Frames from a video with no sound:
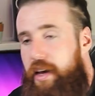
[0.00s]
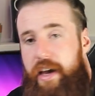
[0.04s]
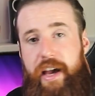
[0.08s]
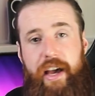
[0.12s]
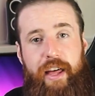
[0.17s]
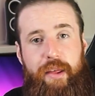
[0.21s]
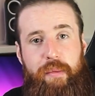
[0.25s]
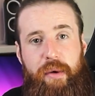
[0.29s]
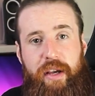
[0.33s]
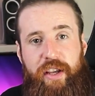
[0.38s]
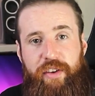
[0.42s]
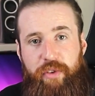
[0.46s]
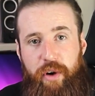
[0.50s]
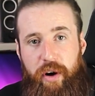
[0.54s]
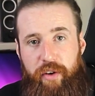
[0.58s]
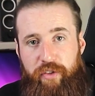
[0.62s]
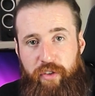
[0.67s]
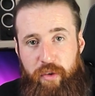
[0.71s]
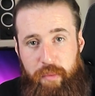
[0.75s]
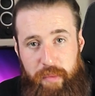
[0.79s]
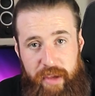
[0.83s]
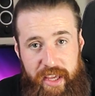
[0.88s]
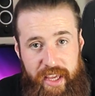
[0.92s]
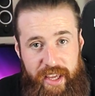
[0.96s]
The biggest part
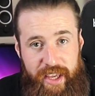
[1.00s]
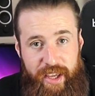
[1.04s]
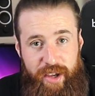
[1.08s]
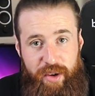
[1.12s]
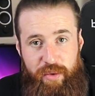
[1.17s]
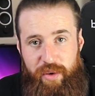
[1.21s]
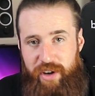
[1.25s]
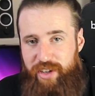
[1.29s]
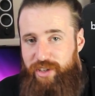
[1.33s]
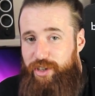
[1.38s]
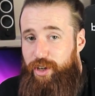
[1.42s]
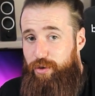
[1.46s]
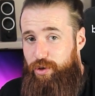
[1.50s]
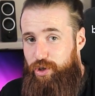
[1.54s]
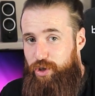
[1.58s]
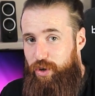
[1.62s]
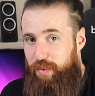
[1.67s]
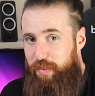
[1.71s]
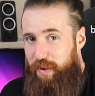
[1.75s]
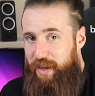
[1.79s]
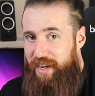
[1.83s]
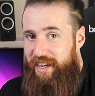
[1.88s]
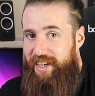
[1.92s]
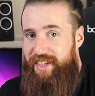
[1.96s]
for me, which sounds
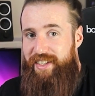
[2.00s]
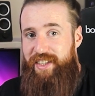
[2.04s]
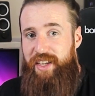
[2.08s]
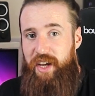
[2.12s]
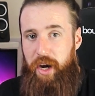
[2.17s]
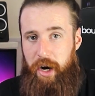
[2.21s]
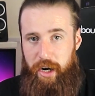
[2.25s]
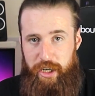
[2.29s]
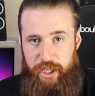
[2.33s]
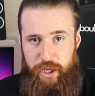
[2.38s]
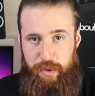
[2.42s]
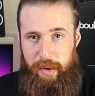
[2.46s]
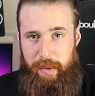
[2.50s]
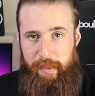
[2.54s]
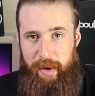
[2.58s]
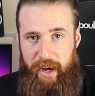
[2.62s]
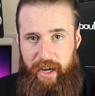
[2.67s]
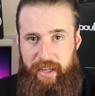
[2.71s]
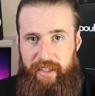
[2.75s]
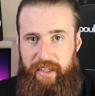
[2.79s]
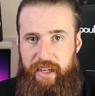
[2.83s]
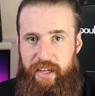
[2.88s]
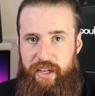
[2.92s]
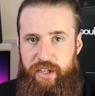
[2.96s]
stupid, is the RGB
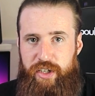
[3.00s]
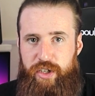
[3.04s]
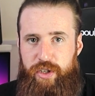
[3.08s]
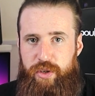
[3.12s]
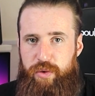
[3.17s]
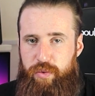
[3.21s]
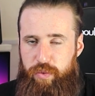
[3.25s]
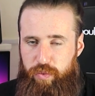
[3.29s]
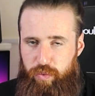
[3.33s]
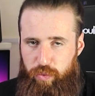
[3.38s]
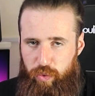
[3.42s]
madness.